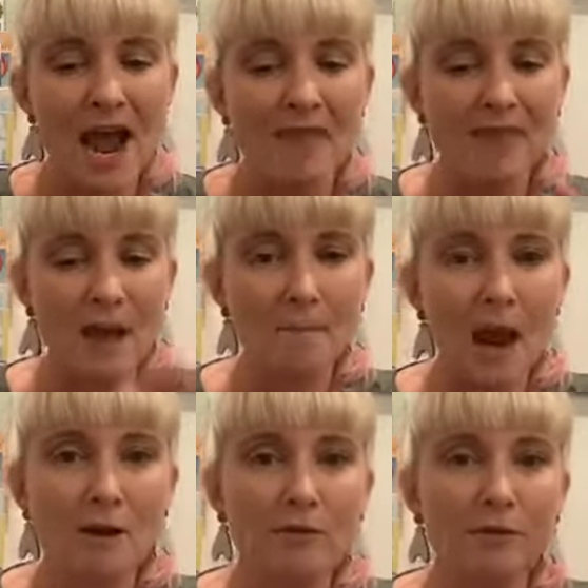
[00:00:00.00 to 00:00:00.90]
And that
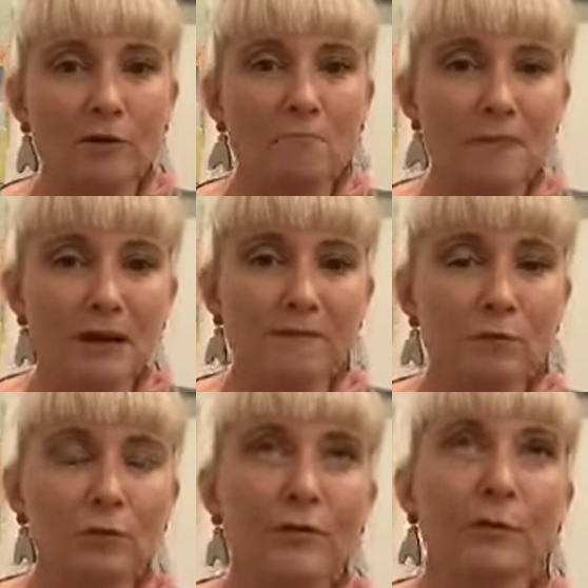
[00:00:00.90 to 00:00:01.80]
marathon
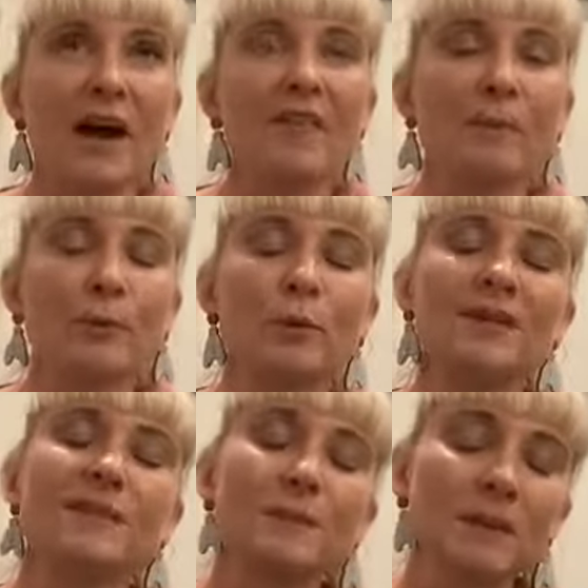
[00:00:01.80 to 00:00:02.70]
metaphor throughout the book
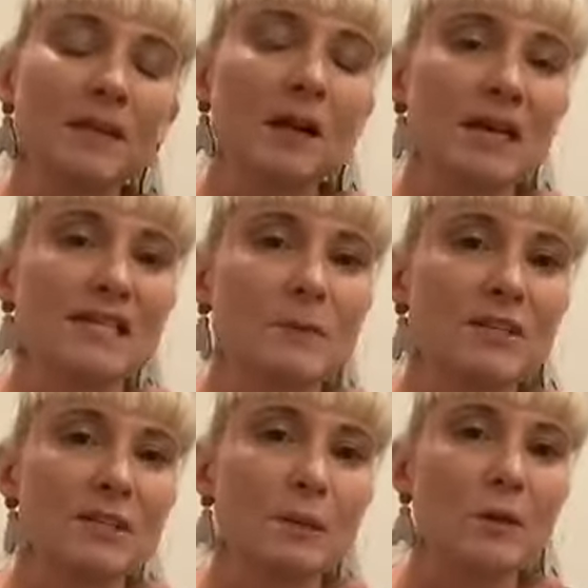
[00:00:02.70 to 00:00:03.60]
is a really nice one
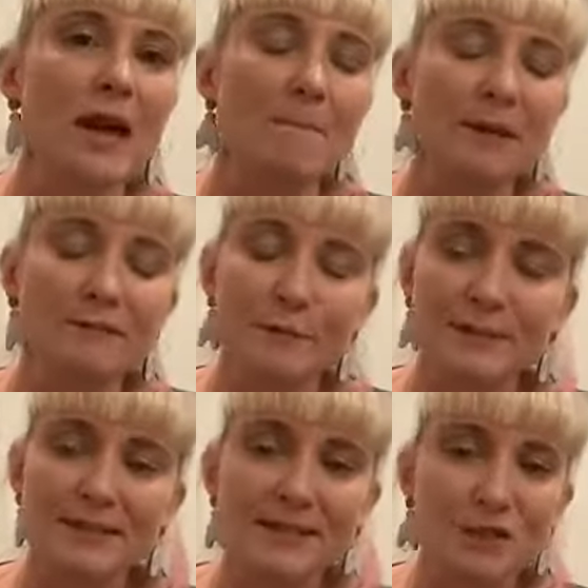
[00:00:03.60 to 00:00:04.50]
to look at.
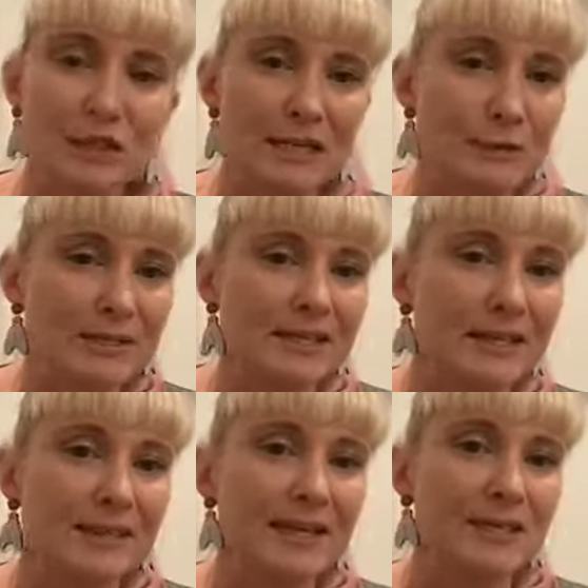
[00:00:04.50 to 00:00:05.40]
Metaphors are such an interesting
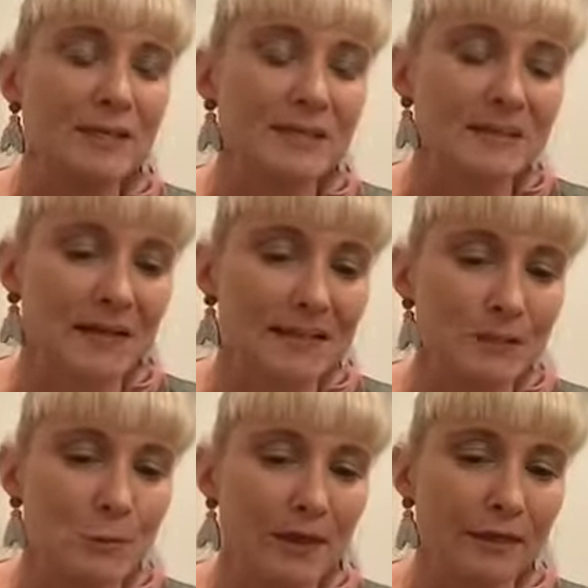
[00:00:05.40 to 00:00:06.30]
thing to discuss
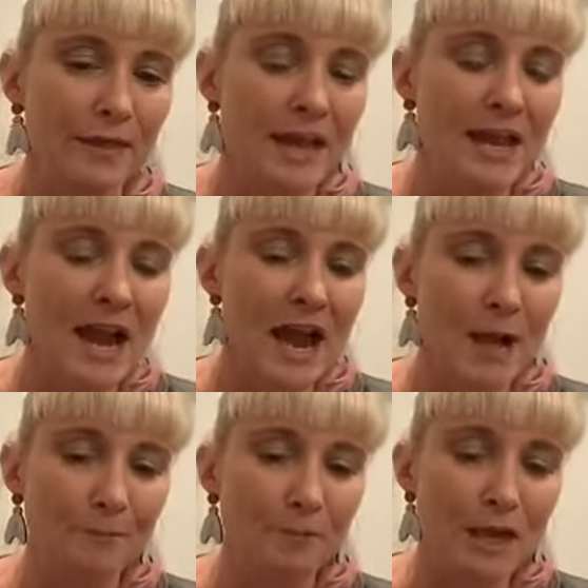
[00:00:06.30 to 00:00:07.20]
with
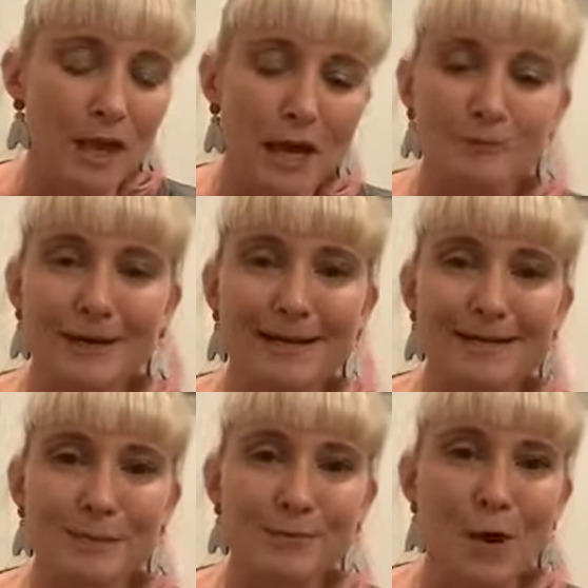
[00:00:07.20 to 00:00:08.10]
young
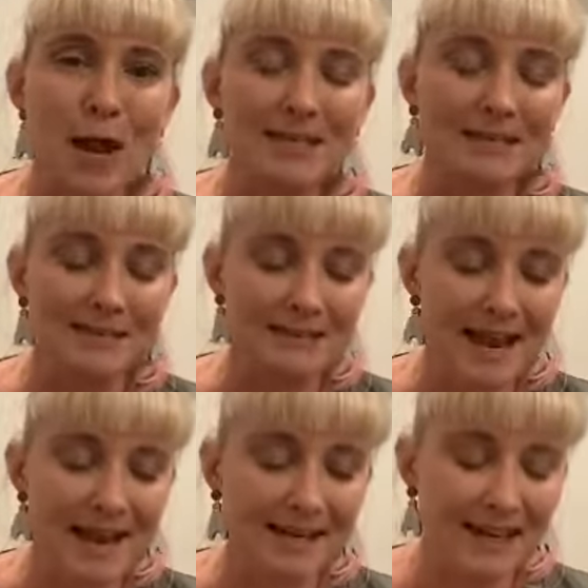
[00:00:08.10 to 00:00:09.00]
readers and writers.
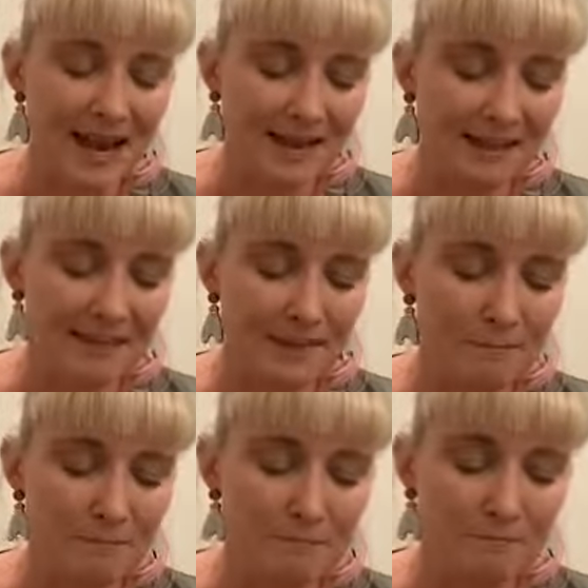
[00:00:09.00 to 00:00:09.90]
And the
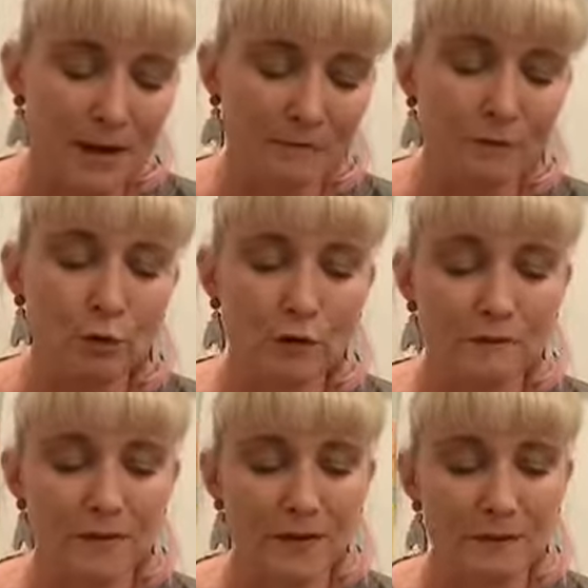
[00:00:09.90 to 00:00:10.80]
metaphor
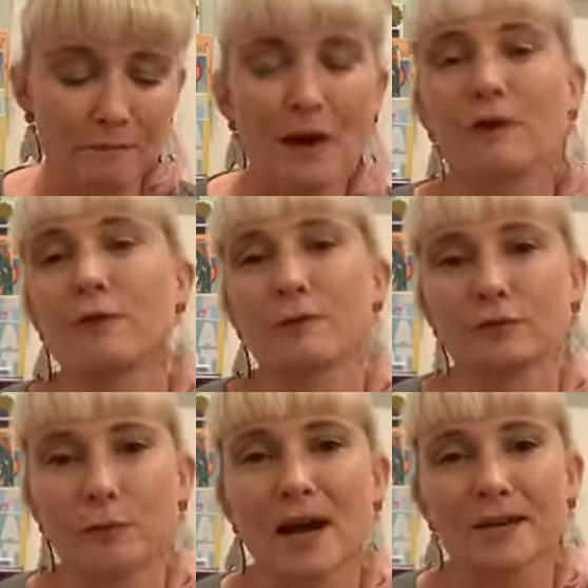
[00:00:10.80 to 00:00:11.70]
of the marathon
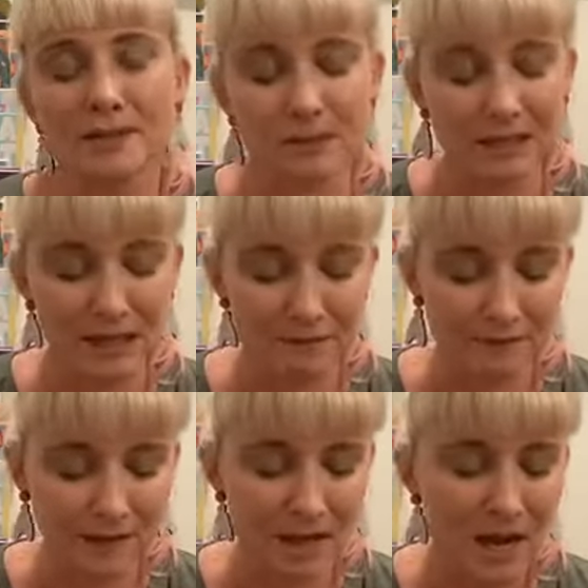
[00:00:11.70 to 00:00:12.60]
throughout is really
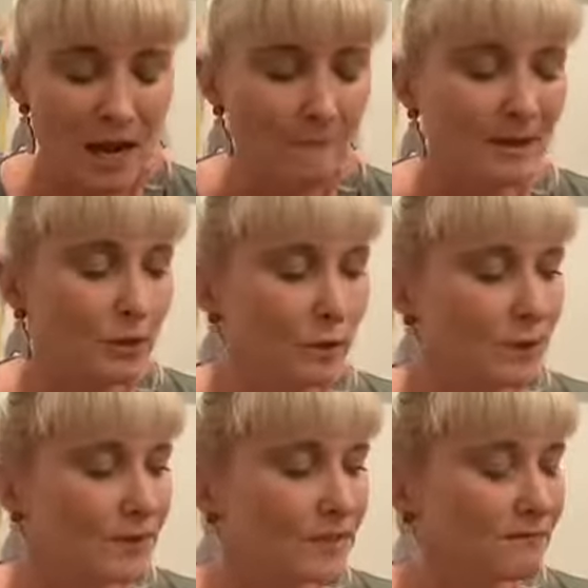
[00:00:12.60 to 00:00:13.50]
lovely,
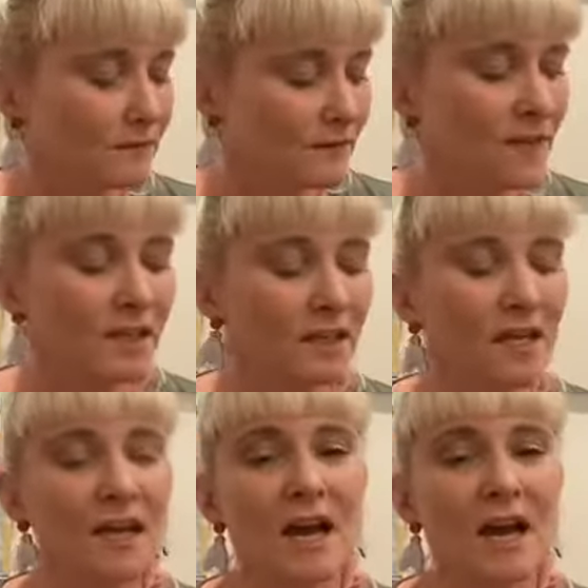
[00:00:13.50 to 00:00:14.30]
because Vivian